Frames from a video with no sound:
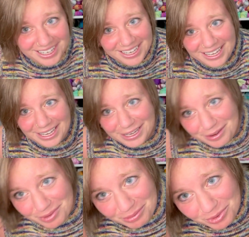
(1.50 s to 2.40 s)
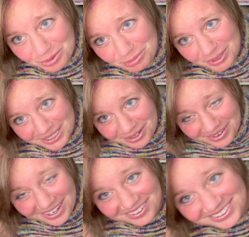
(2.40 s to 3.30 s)
I can't get my moon pillow
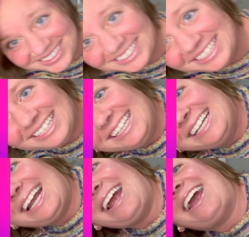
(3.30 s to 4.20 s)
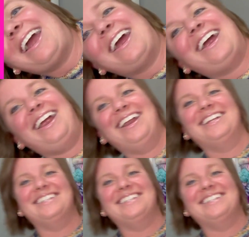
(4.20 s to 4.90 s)
out. Ah!